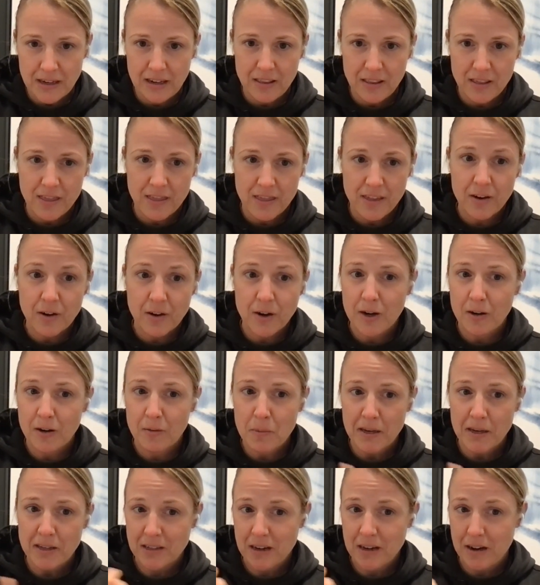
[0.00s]
And in
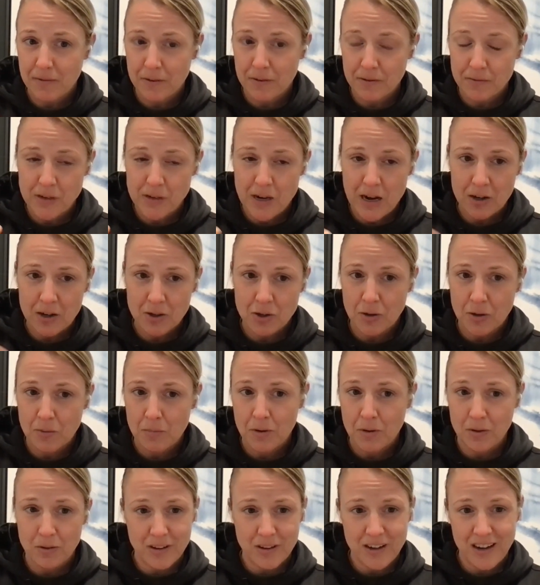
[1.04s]
theory, based off of
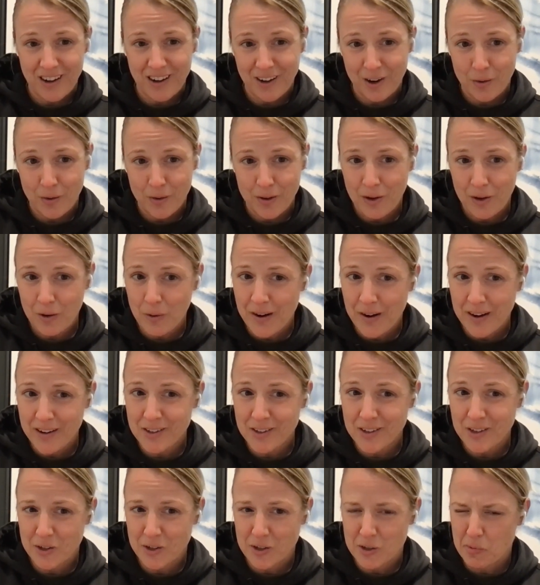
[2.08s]
doctrine in both NATO and
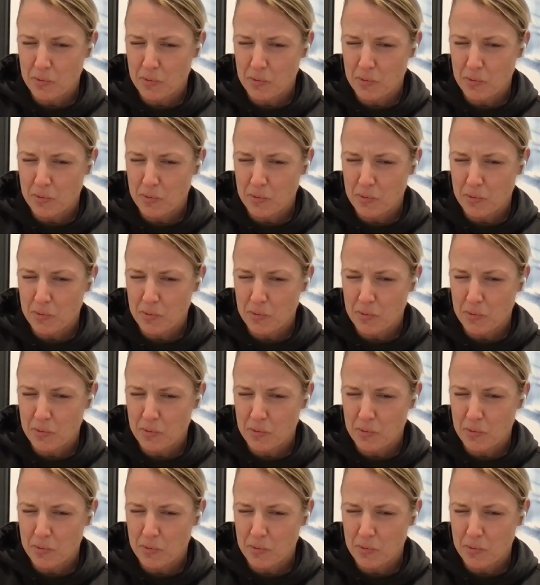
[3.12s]
US,